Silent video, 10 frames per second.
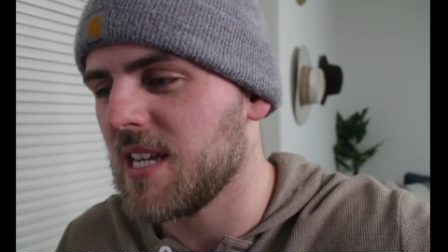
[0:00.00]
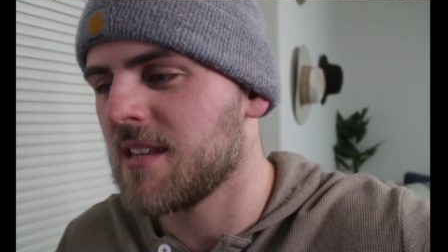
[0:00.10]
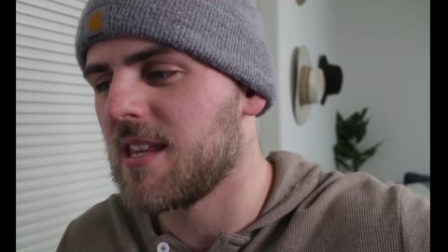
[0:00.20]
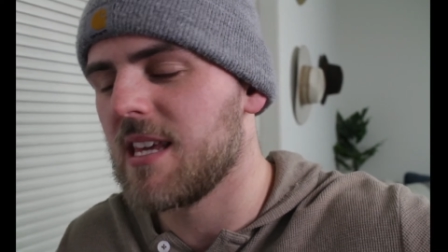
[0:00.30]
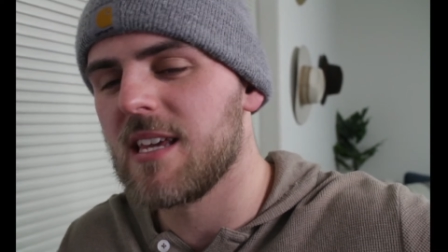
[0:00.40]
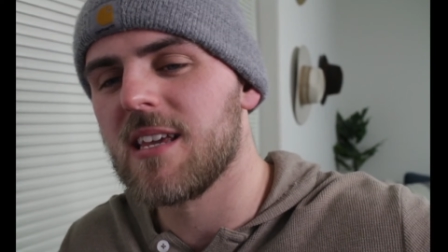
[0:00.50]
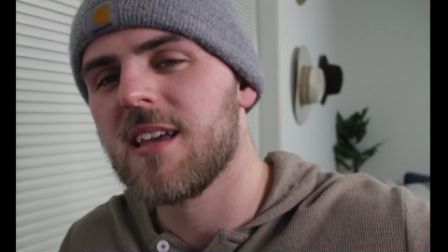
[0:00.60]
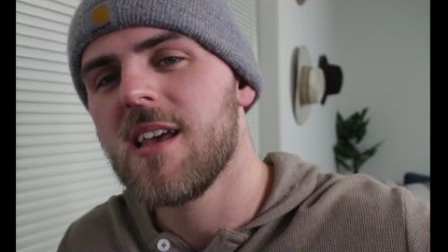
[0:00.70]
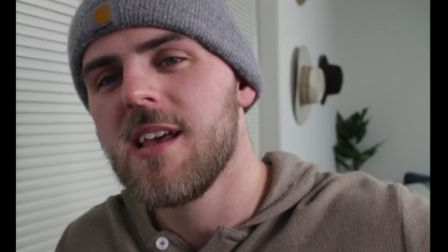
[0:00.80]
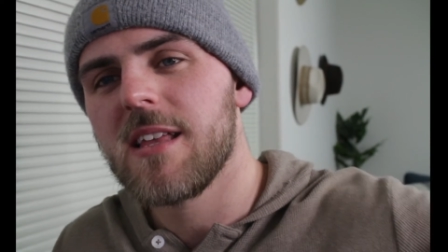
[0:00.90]
The
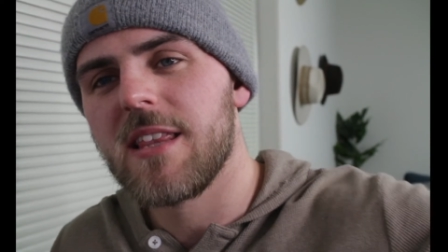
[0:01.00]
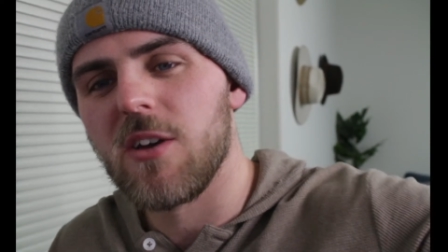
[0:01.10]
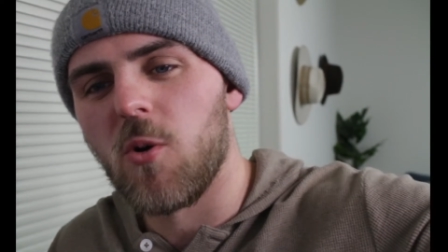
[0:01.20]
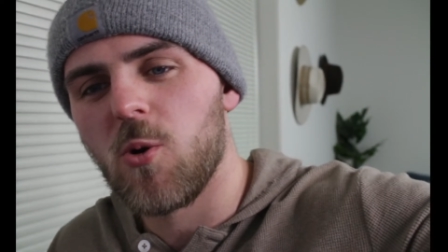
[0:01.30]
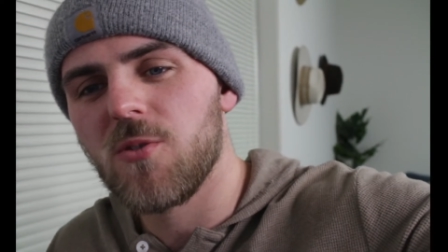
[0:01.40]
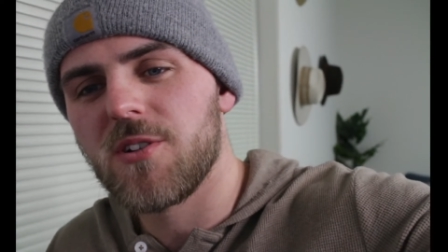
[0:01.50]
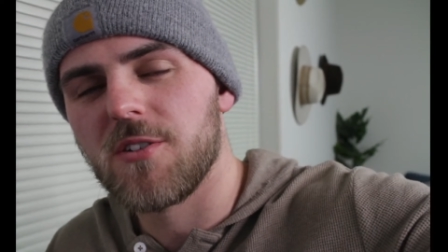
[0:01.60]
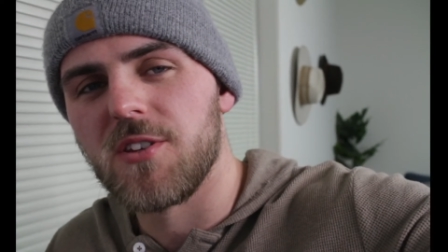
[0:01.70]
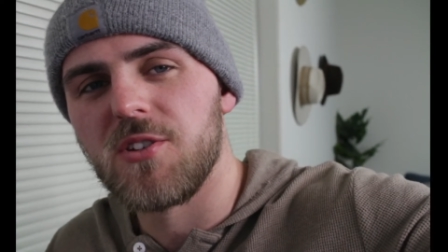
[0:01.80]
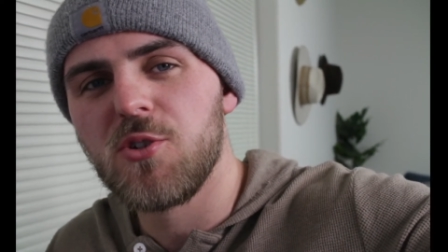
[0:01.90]
older or
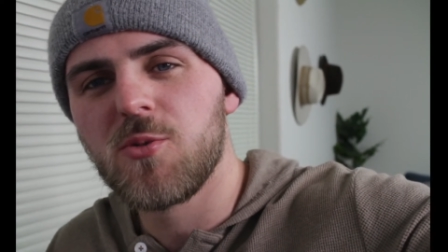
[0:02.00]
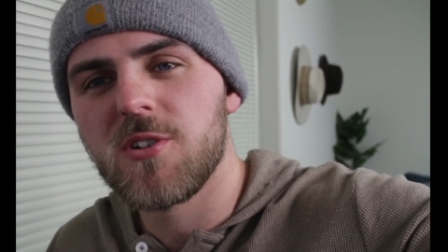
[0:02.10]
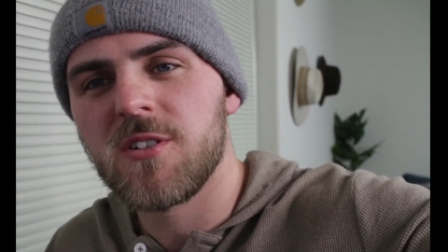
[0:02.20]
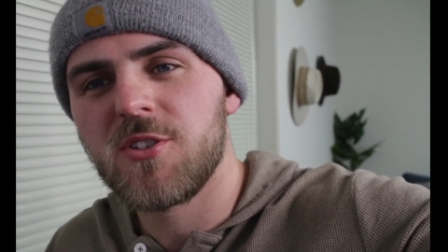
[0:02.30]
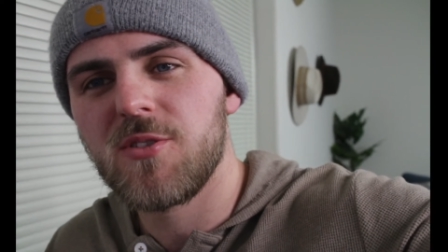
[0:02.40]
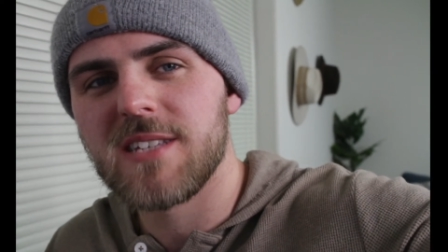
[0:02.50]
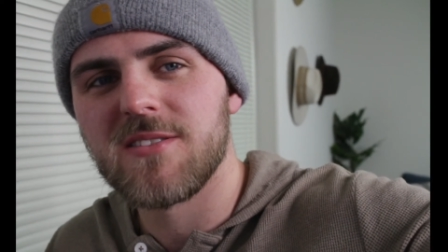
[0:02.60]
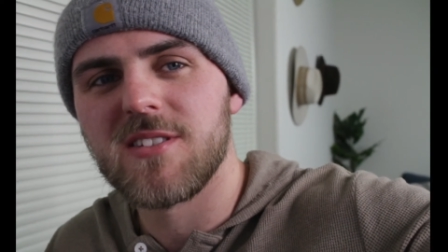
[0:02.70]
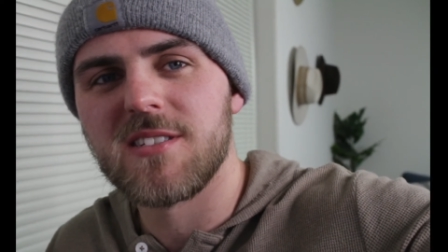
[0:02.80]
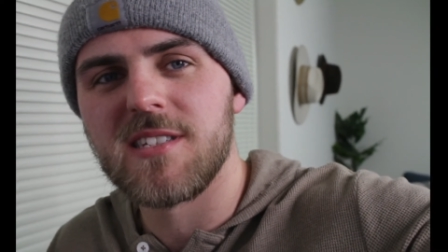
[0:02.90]
the newer
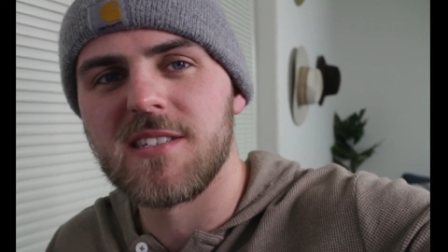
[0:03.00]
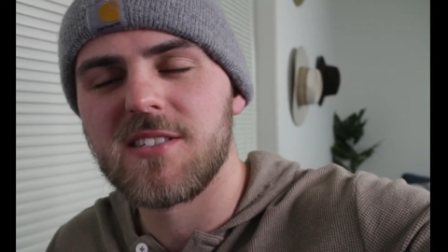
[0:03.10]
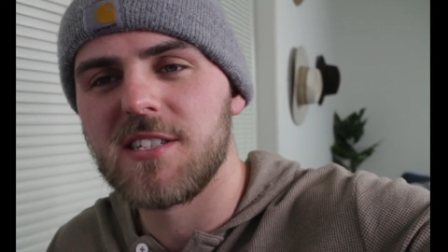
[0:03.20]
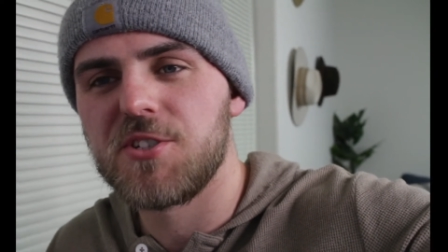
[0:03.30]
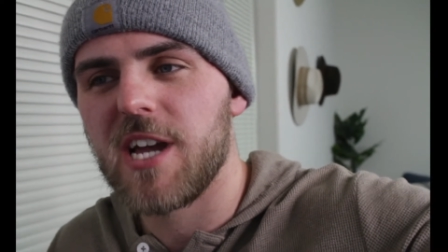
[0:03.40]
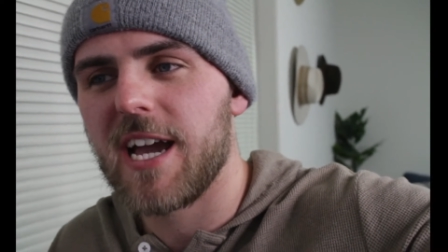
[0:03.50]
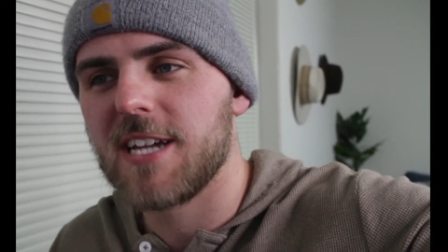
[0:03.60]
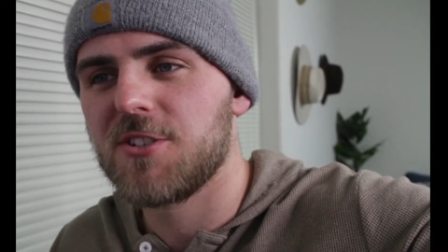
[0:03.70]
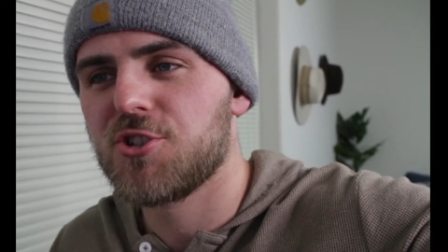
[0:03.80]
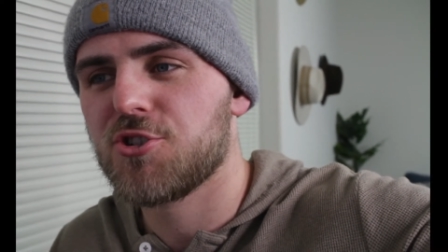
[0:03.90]
2016
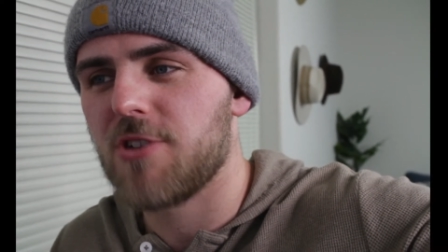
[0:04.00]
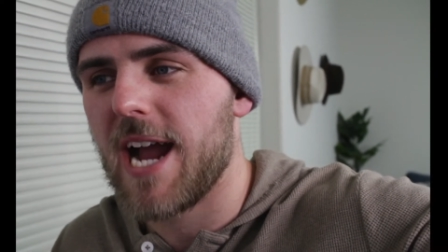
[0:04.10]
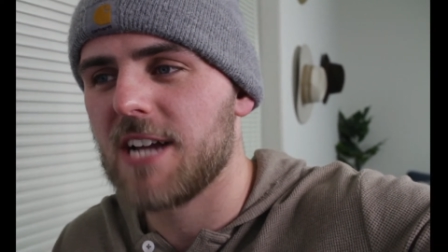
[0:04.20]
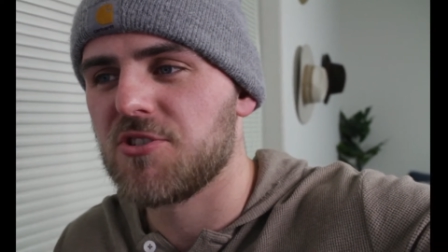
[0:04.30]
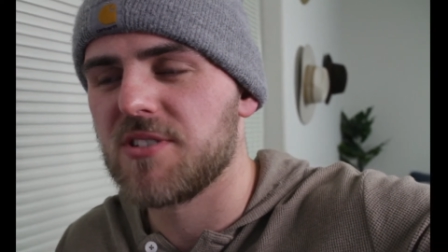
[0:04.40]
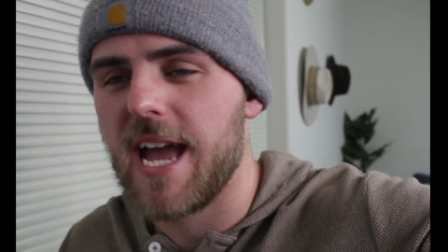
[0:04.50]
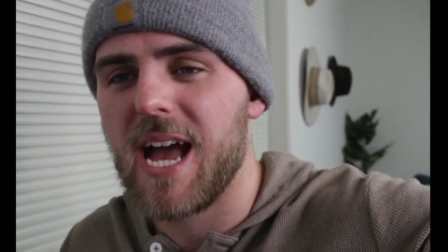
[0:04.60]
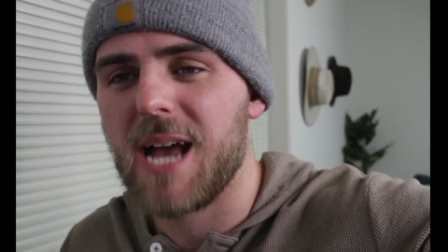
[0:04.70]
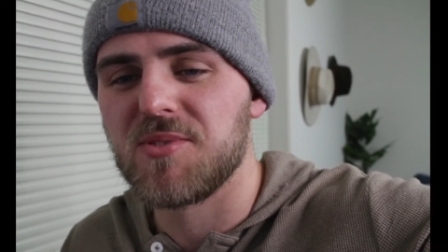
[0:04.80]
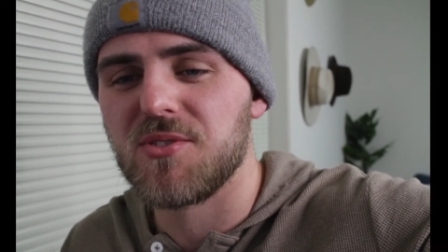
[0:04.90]
CGI trash is
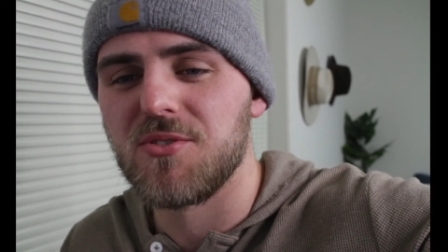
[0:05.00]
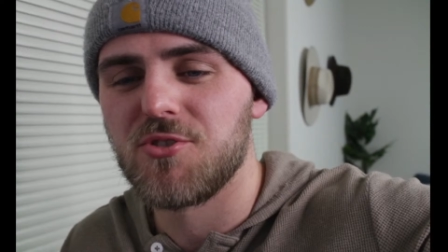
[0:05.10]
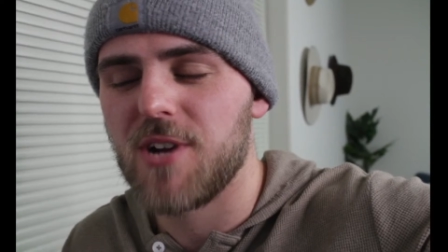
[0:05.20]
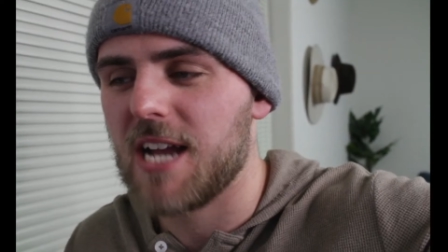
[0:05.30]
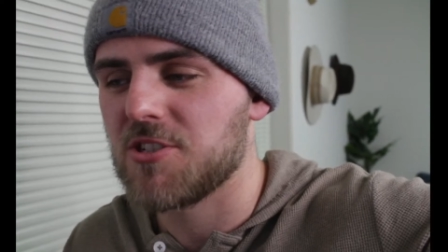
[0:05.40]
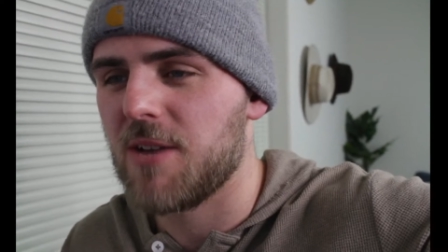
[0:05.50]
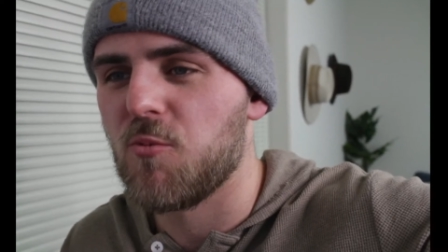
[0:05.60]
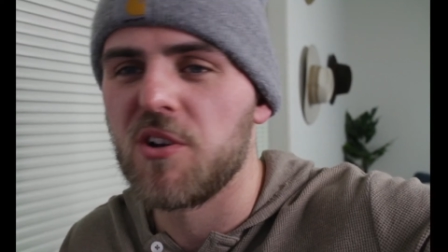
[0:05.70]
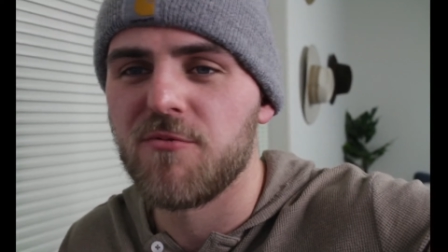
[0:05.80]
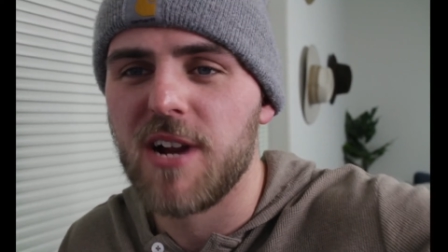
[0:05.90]
absolute trash, and I
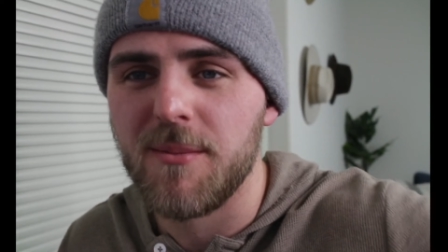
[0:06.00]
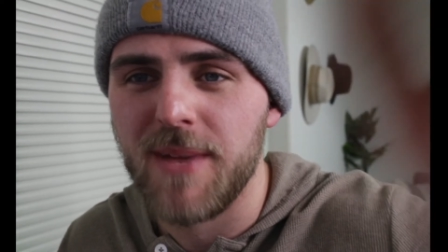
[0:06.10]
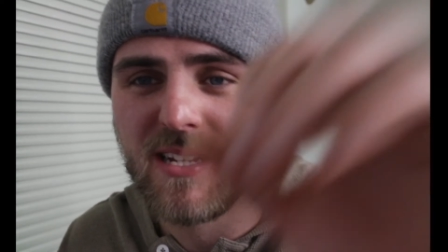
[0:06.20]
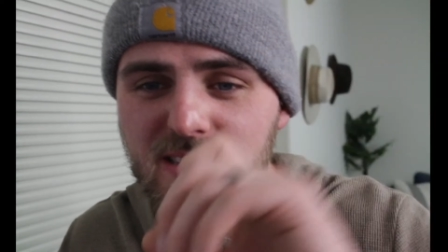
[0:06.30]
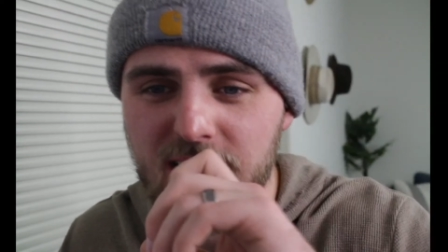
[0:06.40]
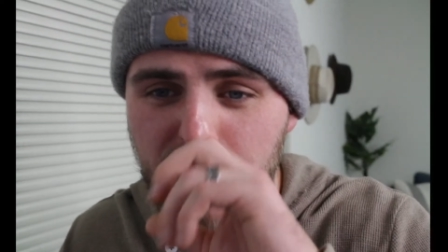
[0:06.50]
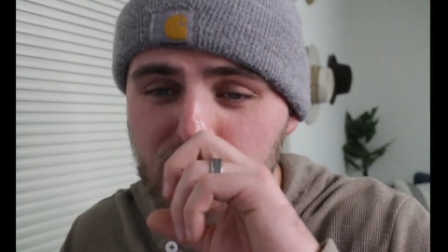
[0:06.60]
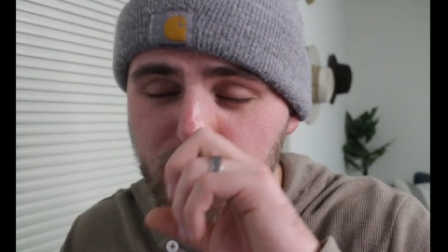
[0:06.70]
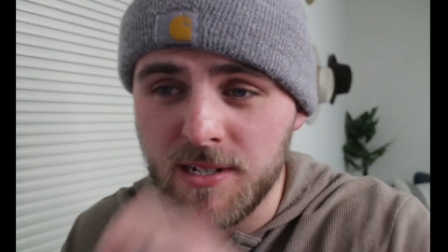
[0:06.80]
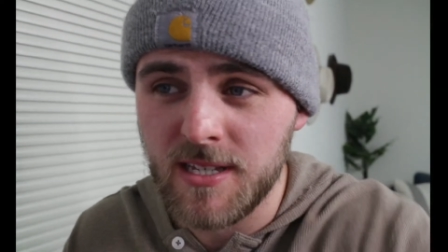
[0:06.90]
wouldn't recommend it to
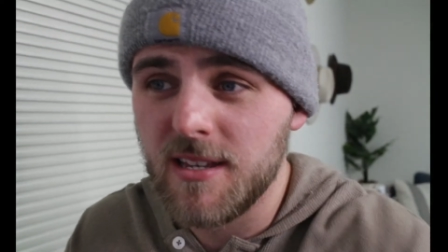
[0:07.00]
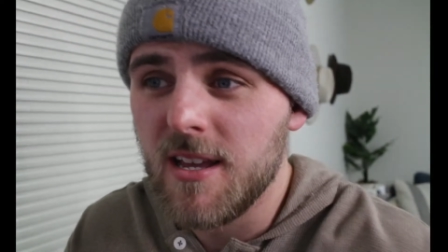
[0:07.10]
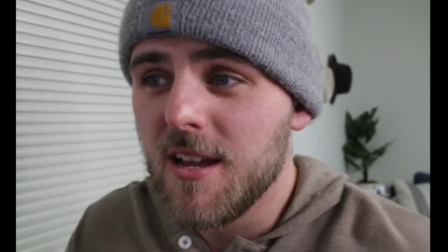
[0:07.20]
anybody.